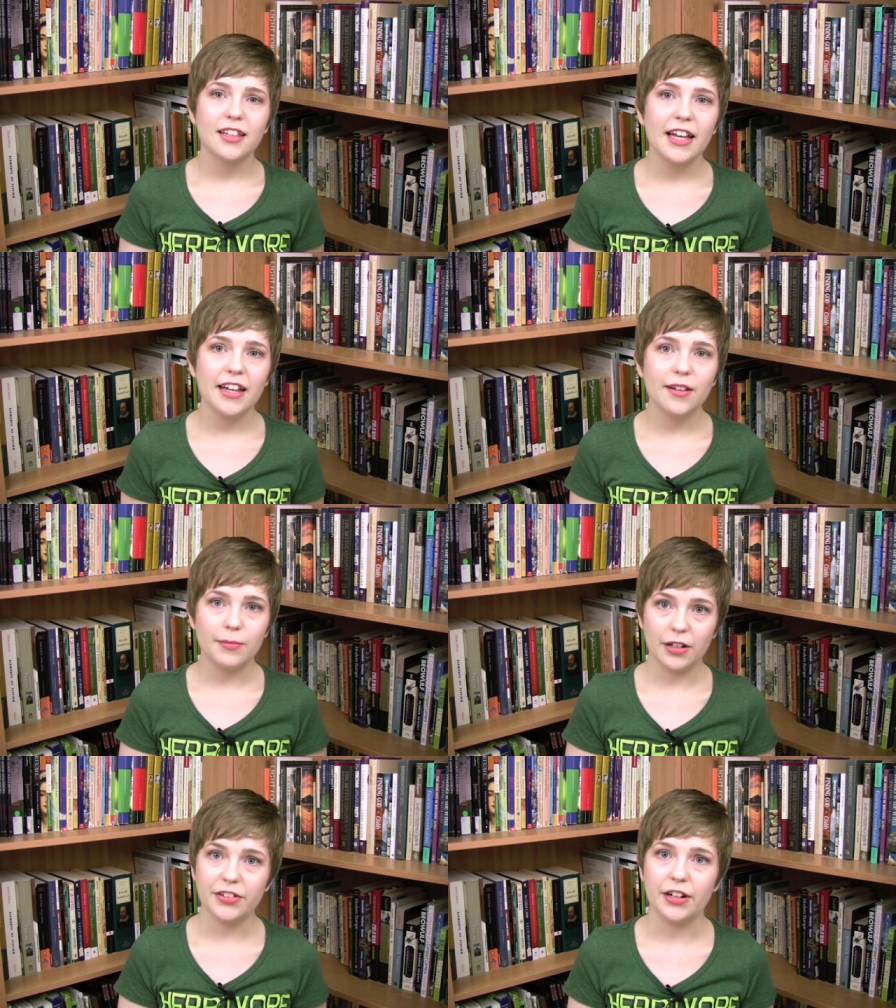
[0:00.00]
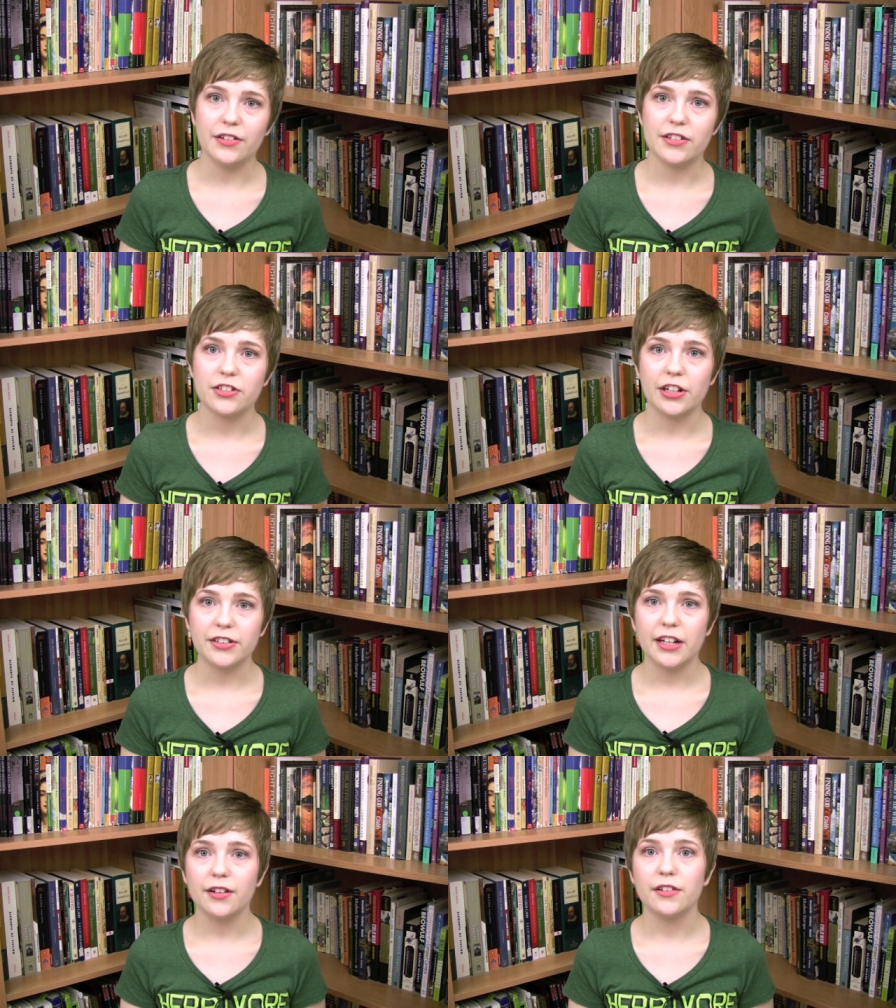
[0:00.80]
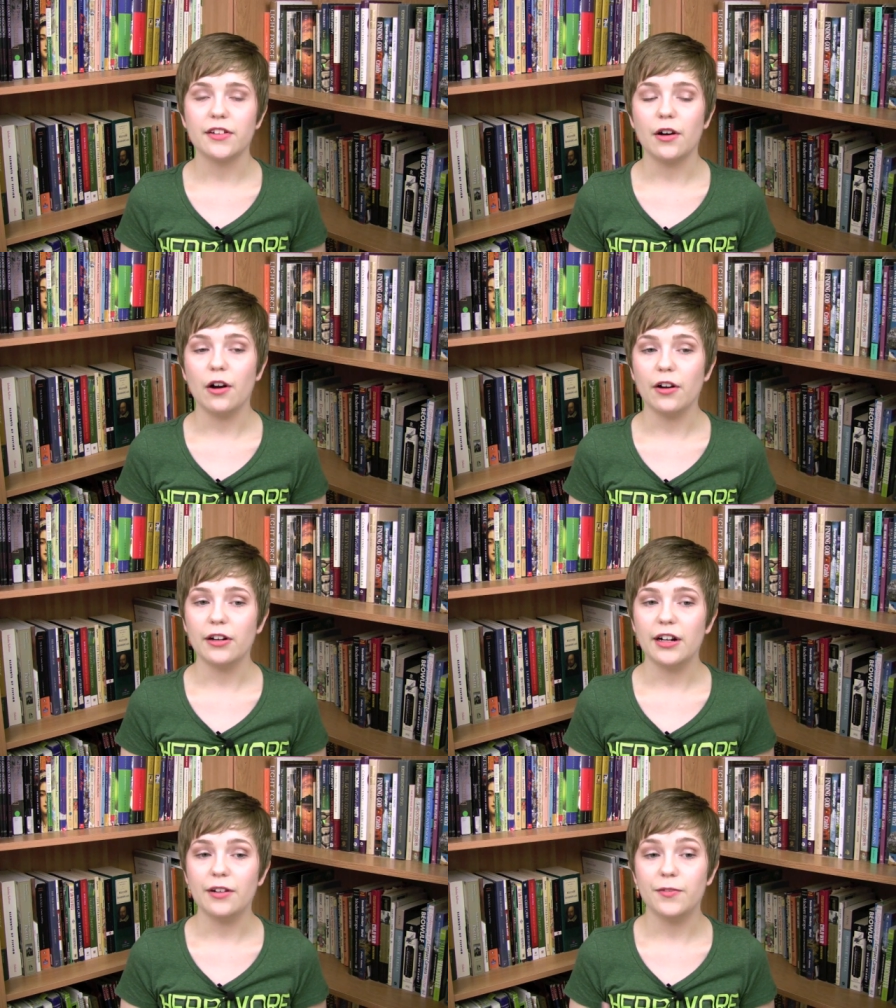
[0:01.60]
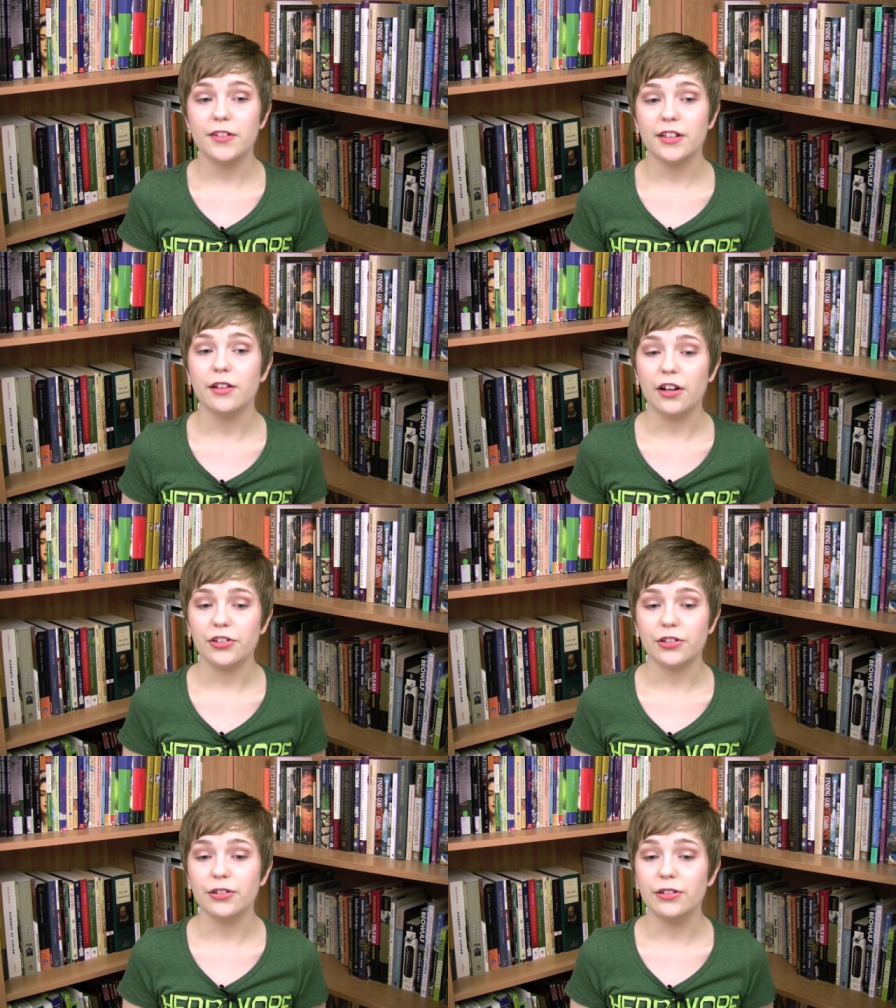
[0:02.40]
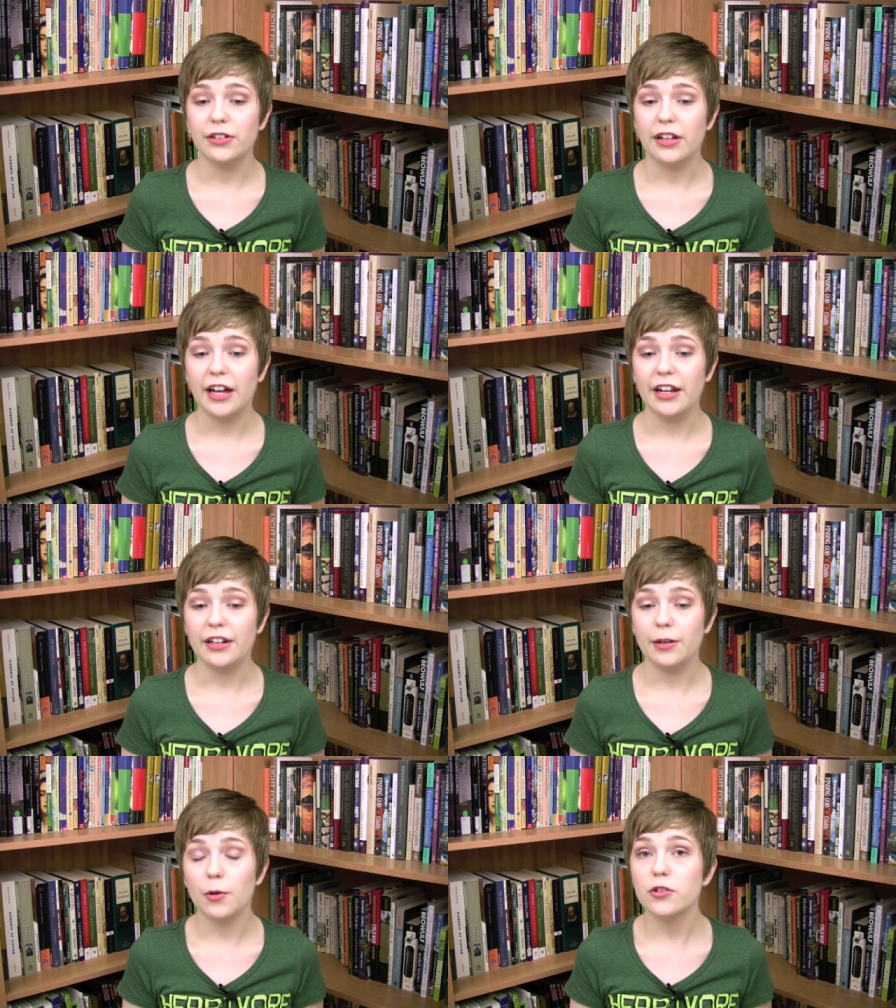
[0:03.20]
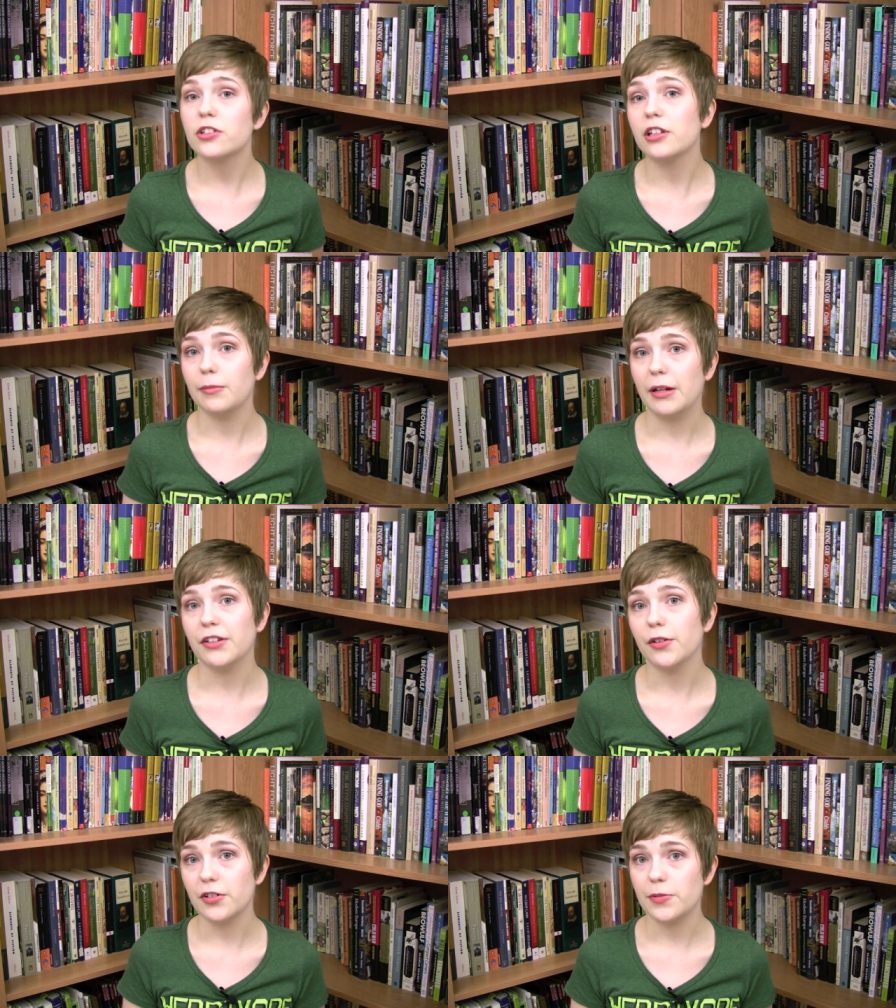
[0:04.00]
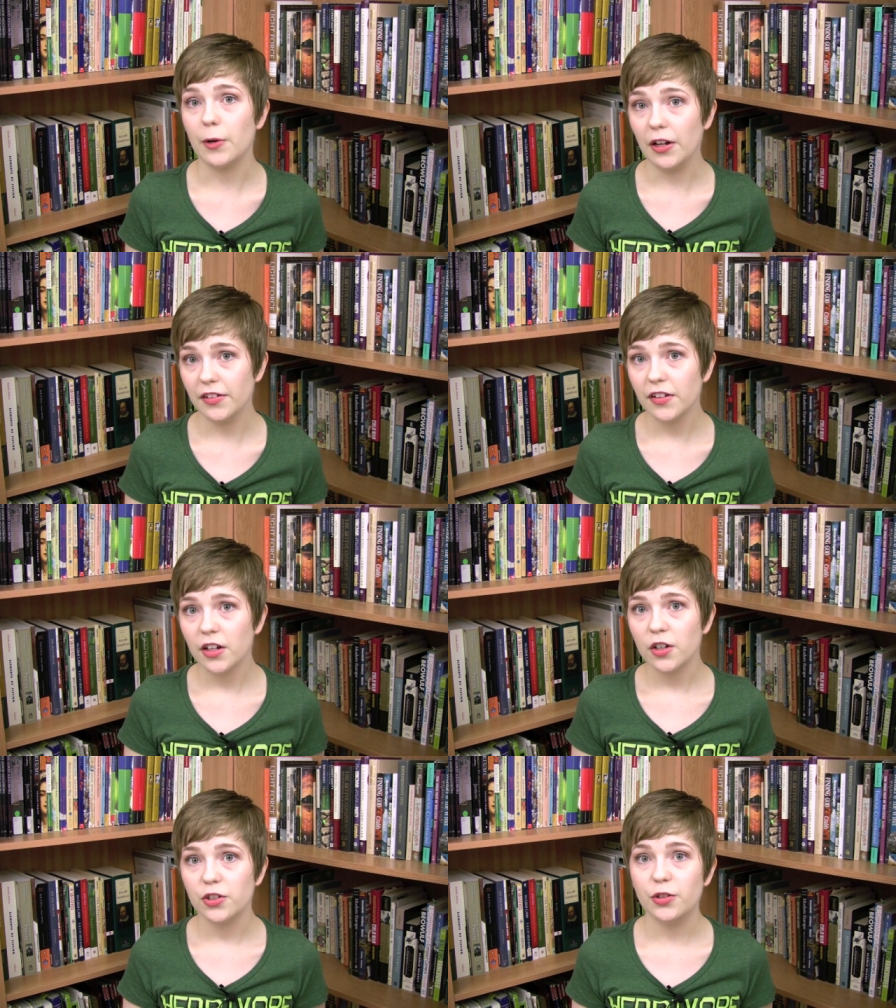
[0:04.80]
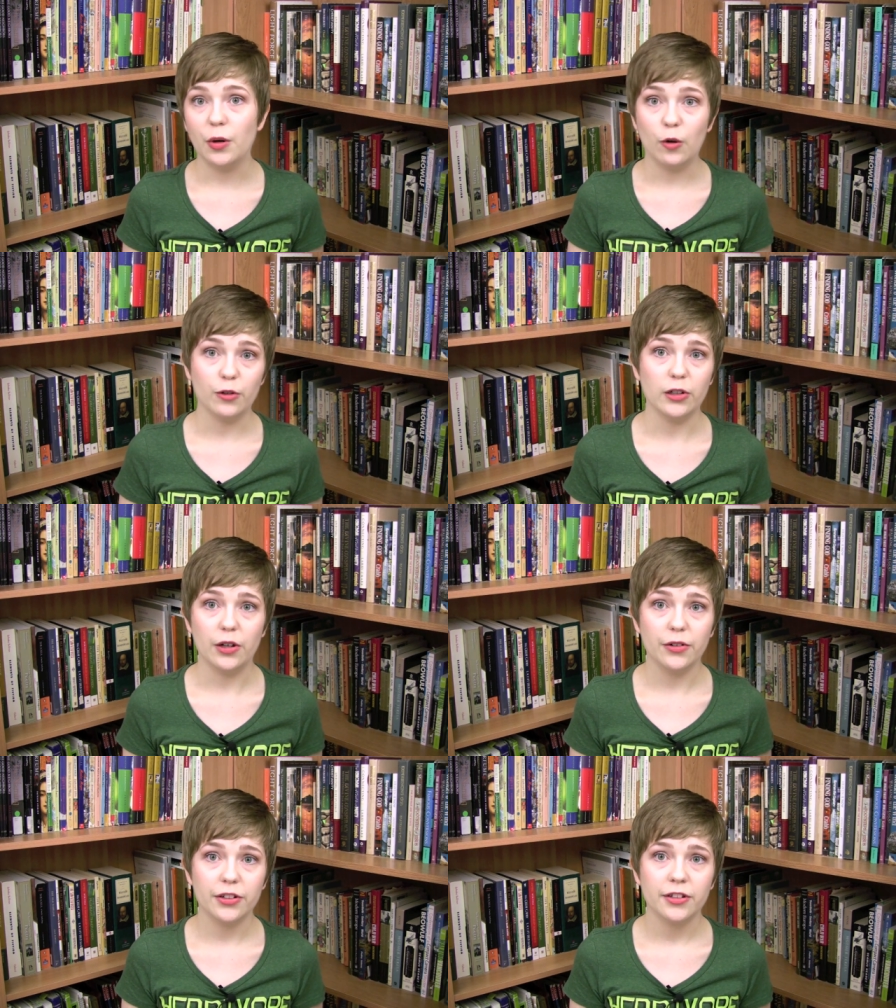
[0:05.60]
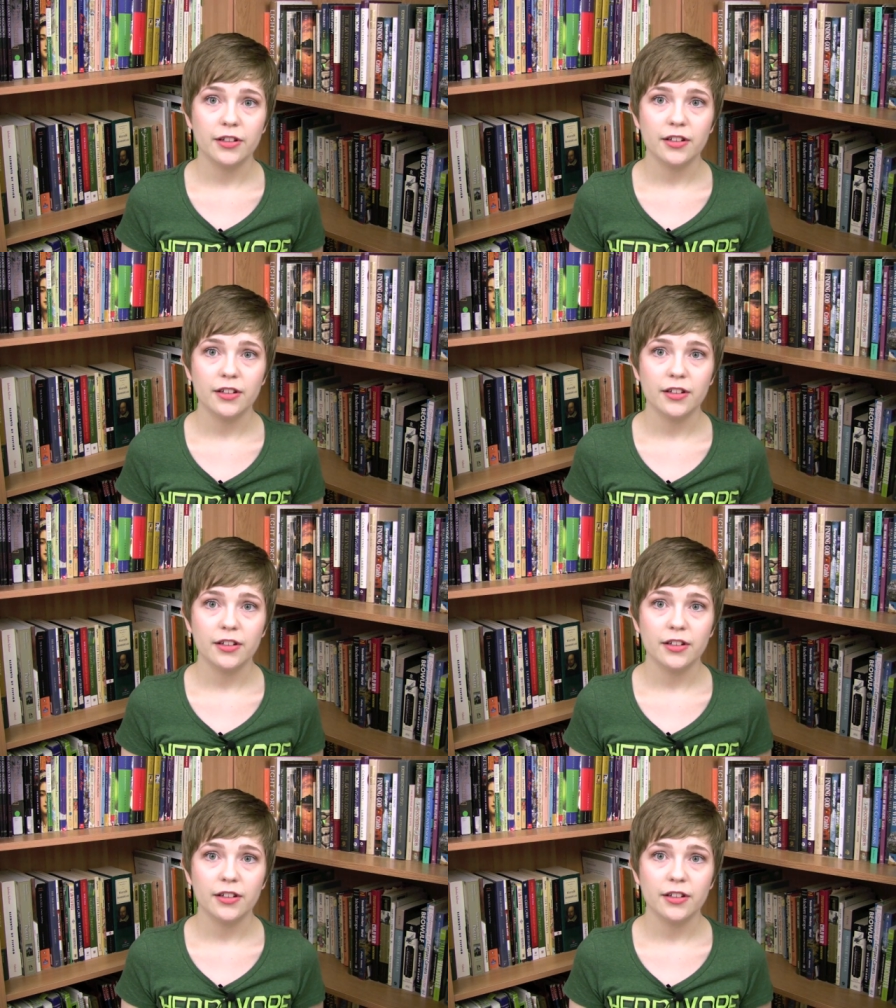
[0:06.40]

Like meltdowns, shutdowns are a physiological and emotional and mental response to overload.